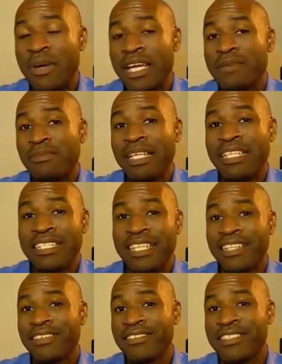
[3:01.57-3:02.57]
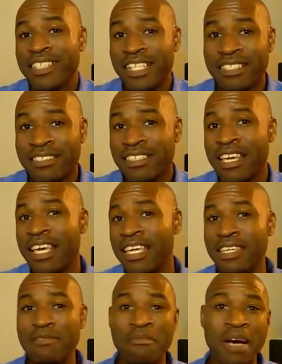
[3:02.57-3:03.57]
you wake up late, you get there at 6,
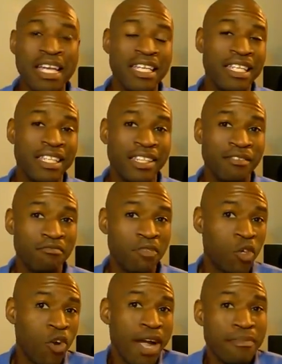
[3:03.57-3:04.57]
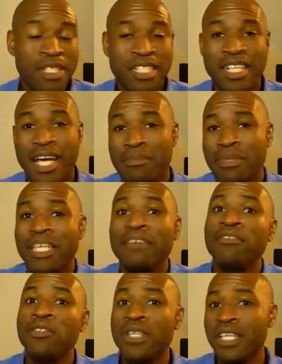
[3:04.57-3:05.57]
you might get the crappy job
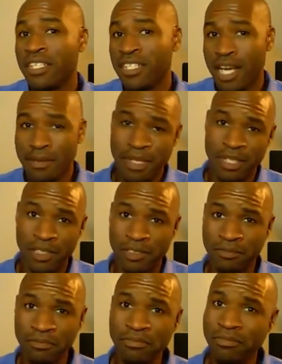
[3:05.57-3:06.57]
if you get a job at all.